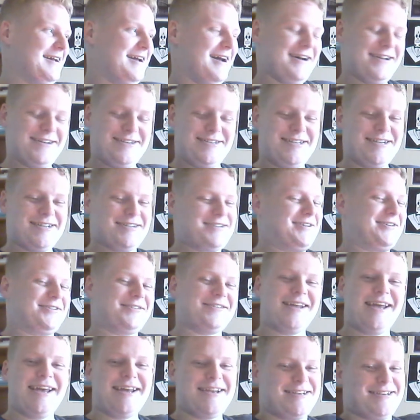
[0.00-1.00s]
a
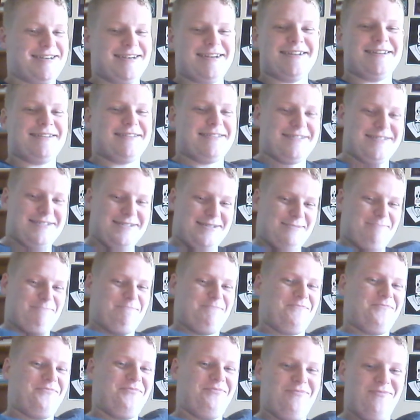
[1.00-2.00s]
dissertation's
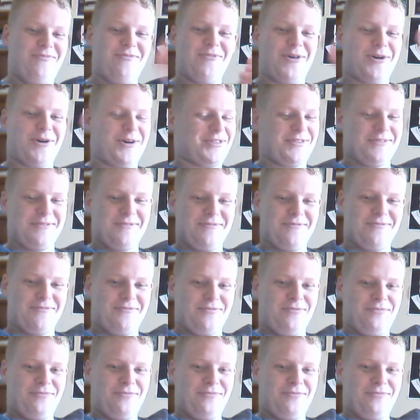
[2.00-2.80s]
worth of